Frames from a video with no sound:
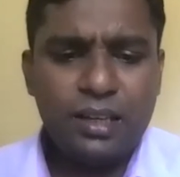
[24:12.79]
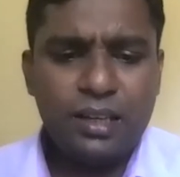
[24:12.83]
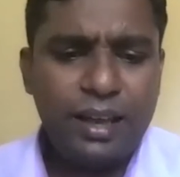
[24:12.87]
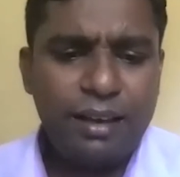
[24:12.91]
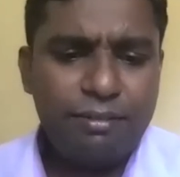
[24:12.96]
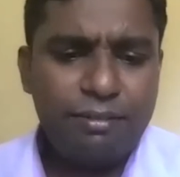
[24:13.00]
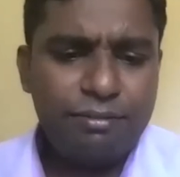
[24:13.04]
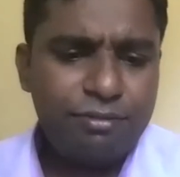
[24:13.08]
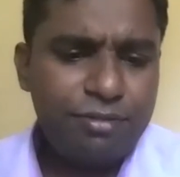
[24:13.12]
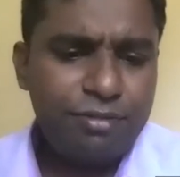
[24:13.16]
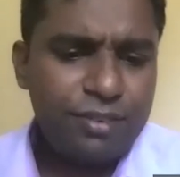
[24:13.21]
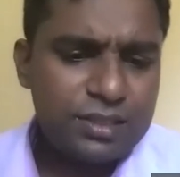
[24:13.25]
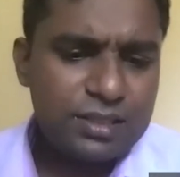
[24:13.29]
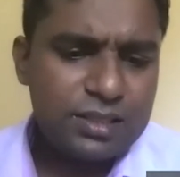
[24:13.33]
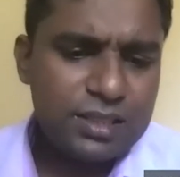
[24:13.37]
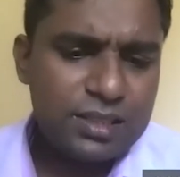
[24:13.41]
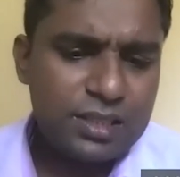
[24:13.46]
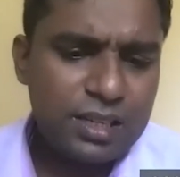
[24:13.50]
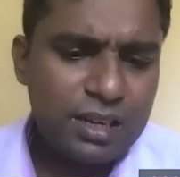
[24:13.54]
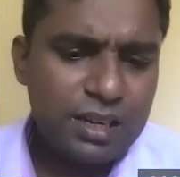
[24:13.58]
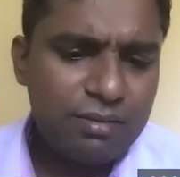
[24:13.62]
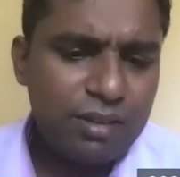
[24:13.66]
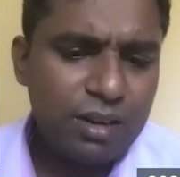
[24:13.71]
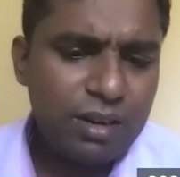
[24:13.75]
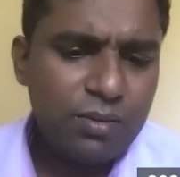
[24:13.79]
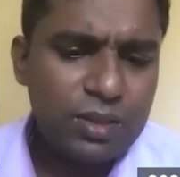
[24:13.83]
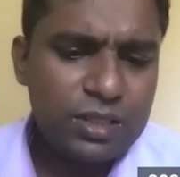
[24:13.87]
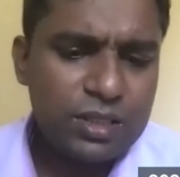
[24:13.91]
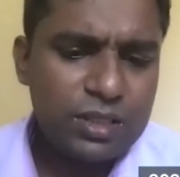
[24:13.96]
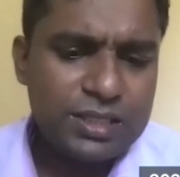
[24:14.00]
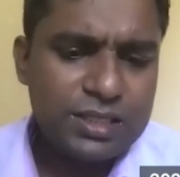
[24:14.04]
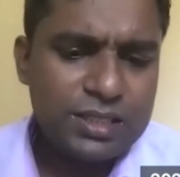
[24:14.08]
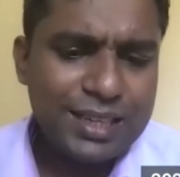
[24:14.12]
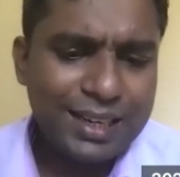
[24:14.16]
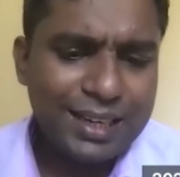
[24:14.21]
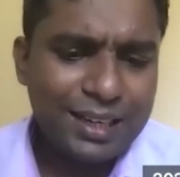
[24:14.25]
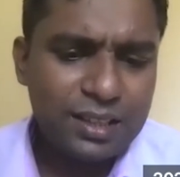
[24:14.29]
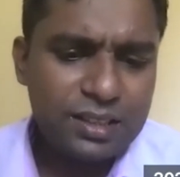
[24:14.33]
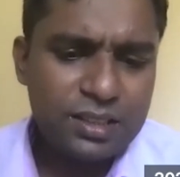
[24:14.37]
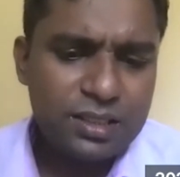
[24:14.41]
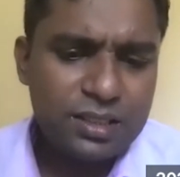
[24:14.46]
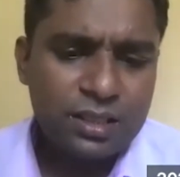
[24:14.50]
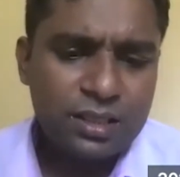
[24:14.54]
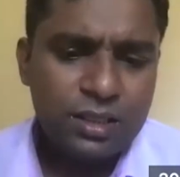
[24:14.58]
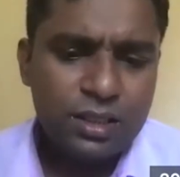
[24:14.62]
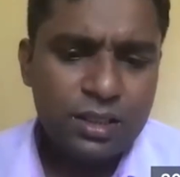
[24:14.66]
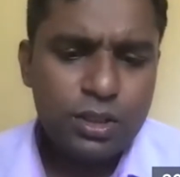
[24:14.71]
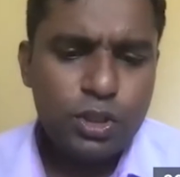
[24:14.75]
Her FSH level were
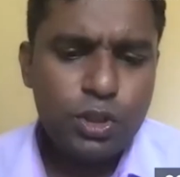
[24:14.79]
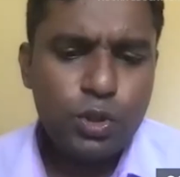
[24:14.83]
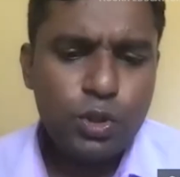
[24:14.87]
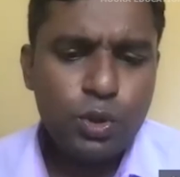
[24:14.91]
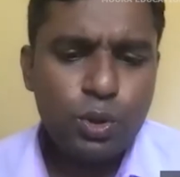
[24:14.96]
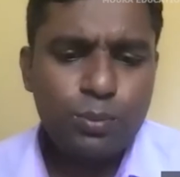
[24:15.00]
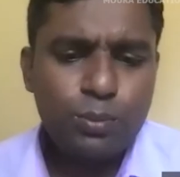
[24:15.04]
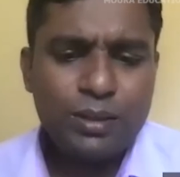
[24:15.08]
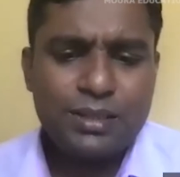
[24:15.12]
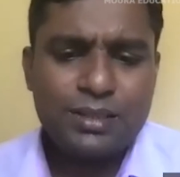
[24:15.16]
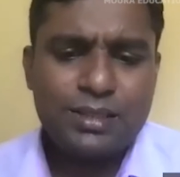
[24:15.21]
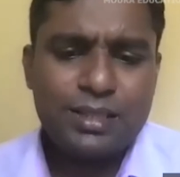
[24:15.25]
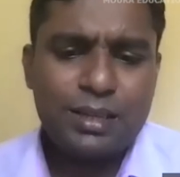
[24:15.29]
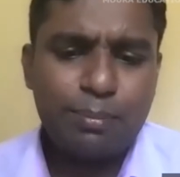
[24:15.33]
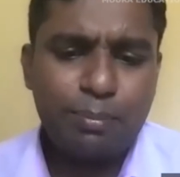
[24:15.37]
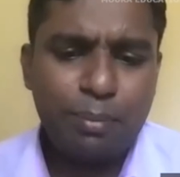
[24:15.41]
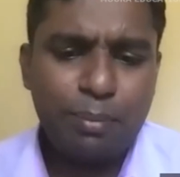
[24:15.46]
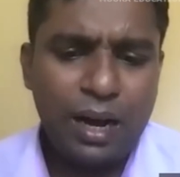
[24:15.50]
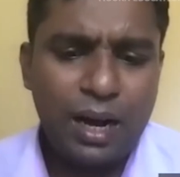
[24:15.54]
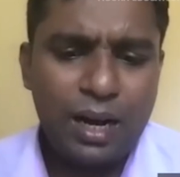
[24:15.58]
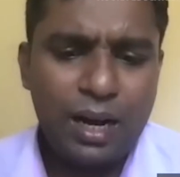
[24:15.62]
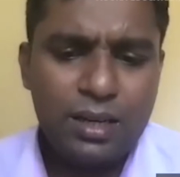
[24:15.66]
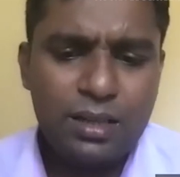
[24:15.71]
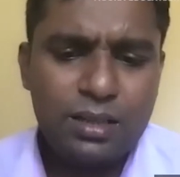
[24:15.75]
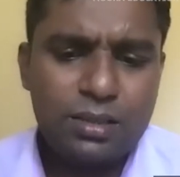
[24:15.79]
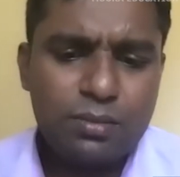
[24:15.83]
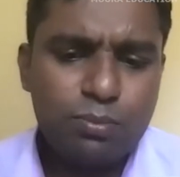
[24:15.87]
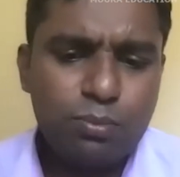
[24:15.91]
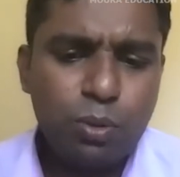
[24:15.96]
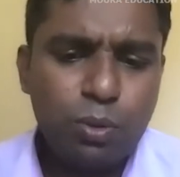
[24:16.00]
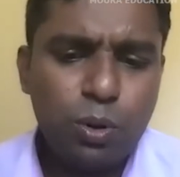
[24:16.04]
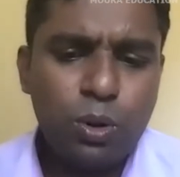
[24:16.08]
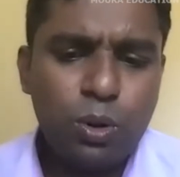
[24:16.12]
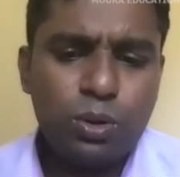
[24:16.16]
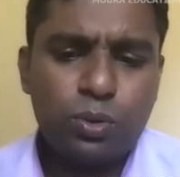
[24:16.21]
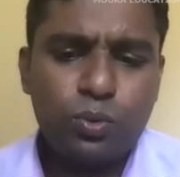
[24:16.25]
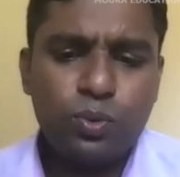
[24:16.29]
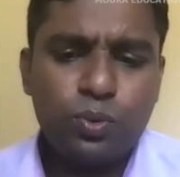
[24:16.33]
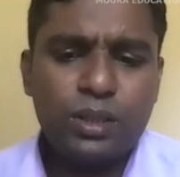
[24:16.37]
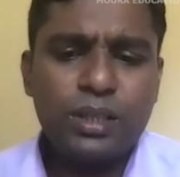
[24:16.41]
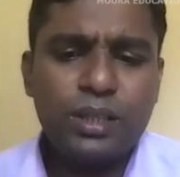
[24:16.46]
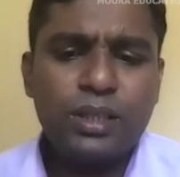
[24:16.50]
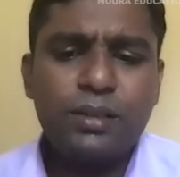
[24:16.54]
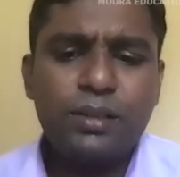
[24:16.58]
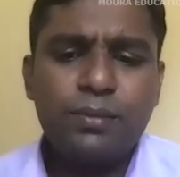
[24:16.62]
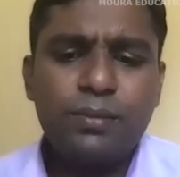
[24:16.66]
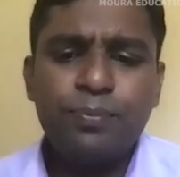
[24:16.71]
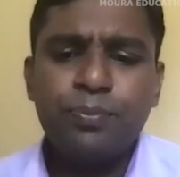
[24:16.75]
checked two months apart. Both
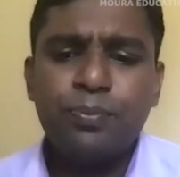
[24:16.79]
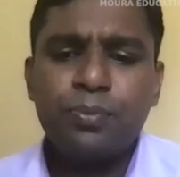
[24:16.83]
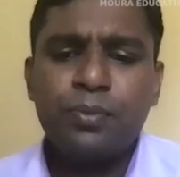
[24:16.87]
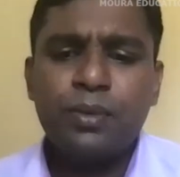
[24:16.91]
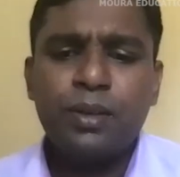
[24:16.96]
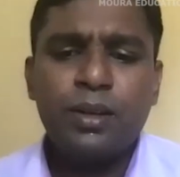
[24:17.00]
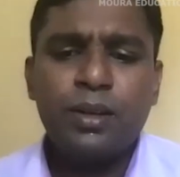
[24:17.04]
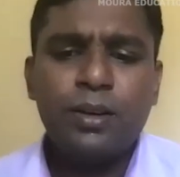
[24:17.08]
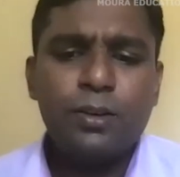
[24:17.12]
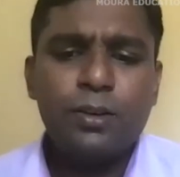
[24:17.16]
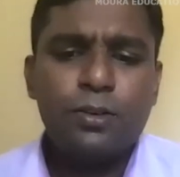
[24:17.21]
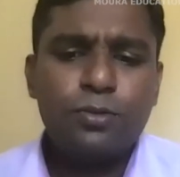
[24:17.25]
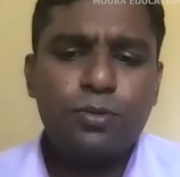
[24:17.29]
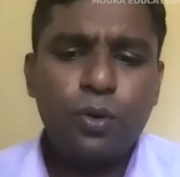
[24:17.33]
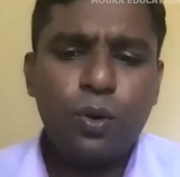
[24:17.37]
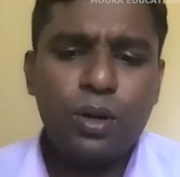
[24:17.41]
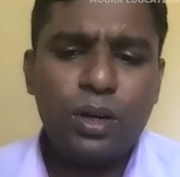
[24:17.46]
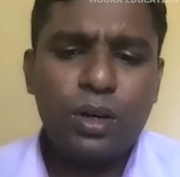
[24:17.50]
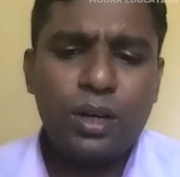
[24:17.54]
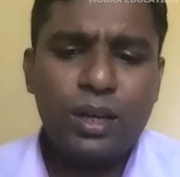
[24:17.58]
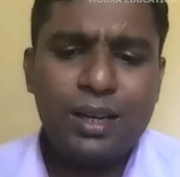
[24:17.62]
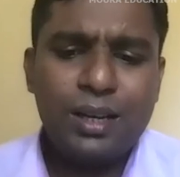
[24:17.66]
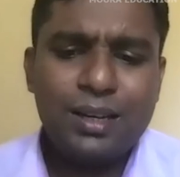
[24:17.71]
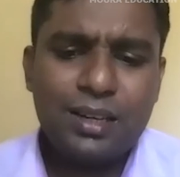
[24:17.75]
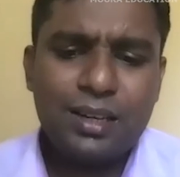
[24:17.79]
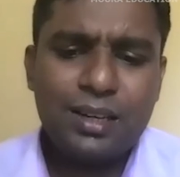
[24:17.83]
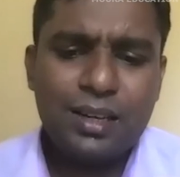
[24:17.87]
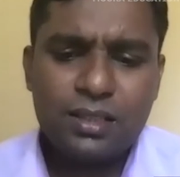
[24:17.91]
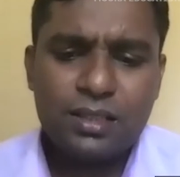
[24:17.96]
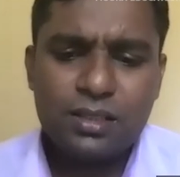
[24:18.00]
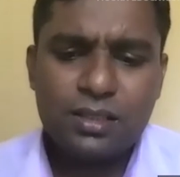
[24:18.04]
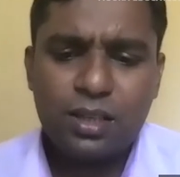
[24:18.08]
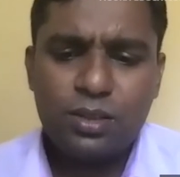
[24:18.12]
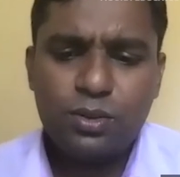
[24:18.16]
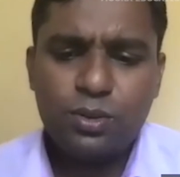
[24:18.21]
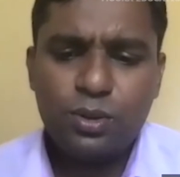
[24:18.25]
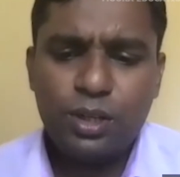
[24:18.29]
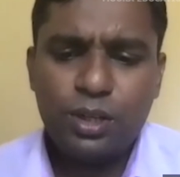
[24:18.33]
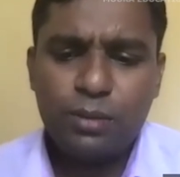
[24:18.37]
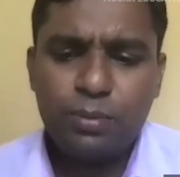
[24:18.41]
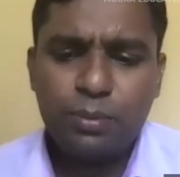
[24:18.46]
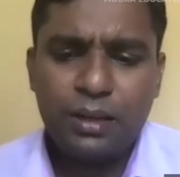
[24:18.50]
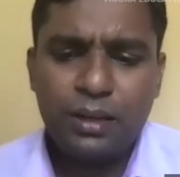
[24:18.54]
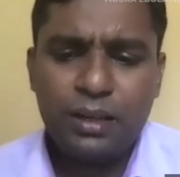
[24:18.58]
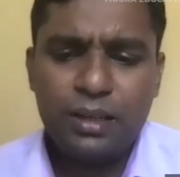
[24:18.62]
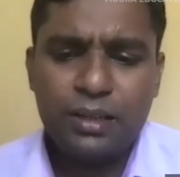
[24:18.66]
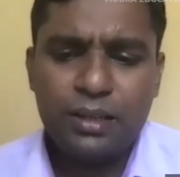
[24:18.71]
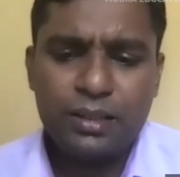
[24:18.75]
were 40 international unit
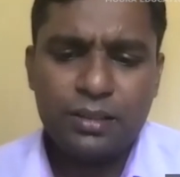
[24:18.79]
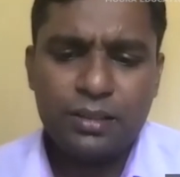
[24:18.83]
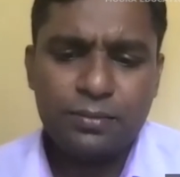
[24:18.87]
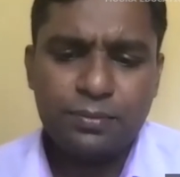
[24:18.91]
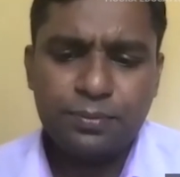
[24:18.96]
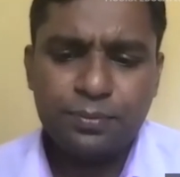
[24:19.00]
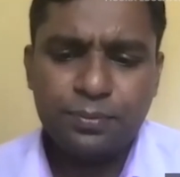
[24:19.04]
per liter.